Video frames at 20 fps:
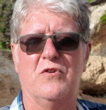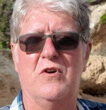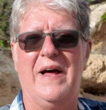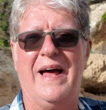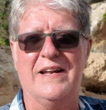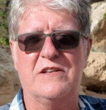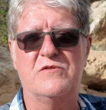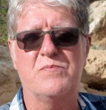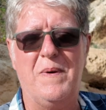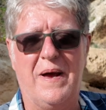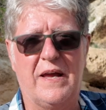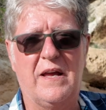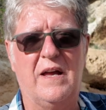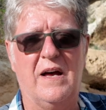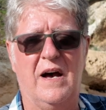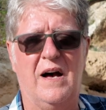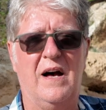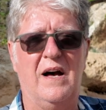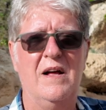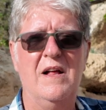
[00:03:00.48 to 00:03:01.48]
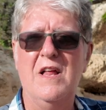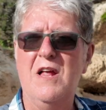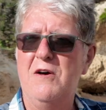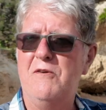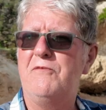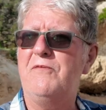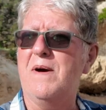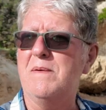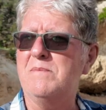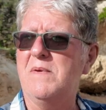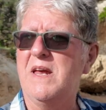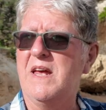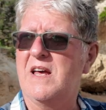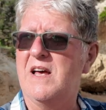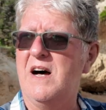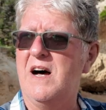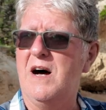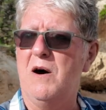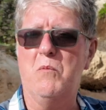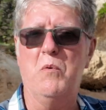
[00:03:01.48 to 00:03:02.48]
door hatchback car, family
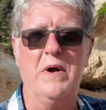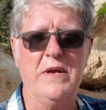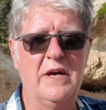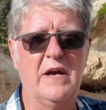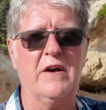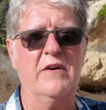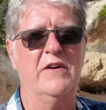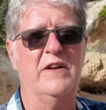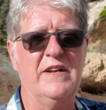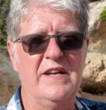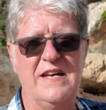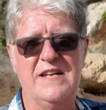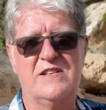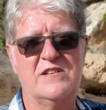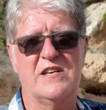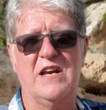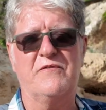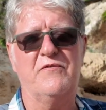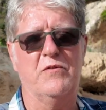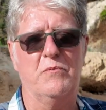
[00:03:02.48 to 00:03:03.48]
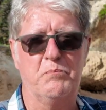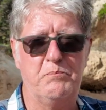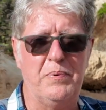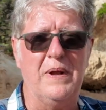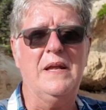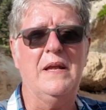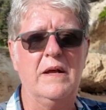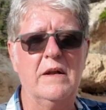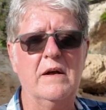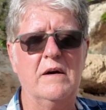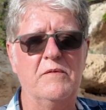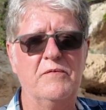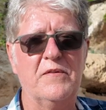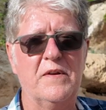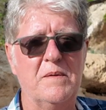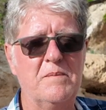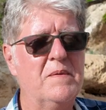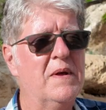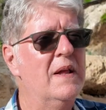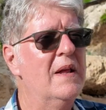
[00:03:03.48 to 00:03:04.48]
car, where you're going to need several billion of
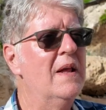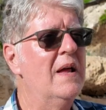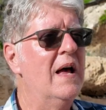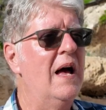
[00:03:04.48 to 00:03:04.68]
them.